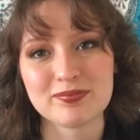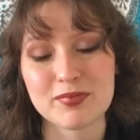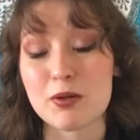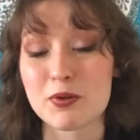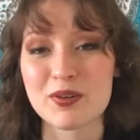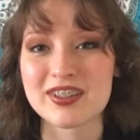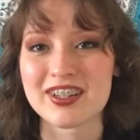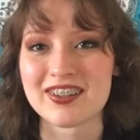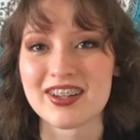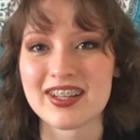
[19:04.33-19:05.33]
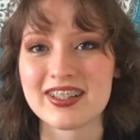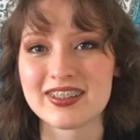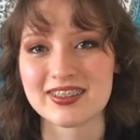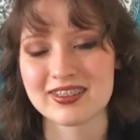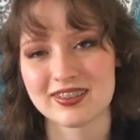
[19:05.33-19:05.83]
Maybe one day, right?
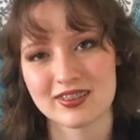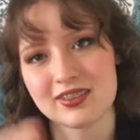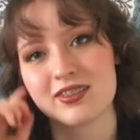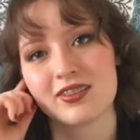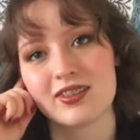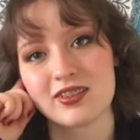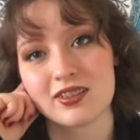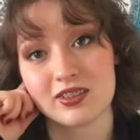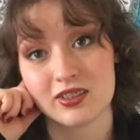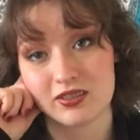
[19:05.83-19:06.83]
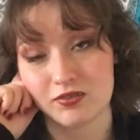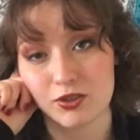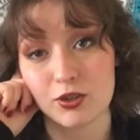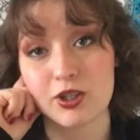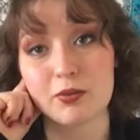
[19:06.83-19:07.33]

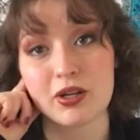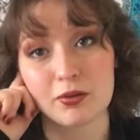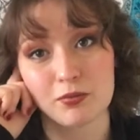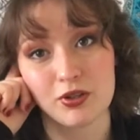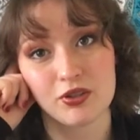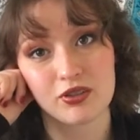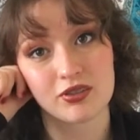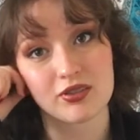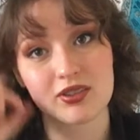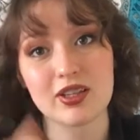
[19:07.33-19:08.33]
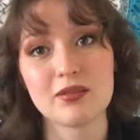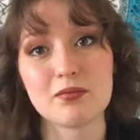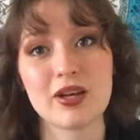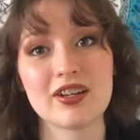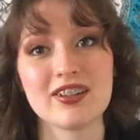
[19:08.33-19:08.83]
You heard about computers getting
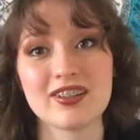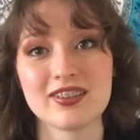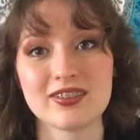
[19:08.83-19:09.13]
better?